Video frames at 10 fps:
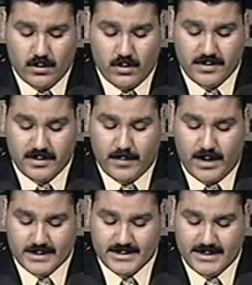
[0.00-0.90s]
on the
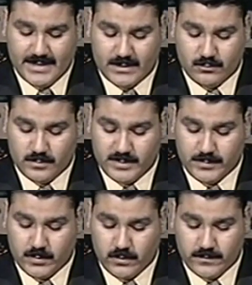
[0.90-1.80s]
party that will be
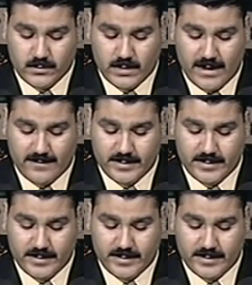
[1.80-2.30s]
proved to have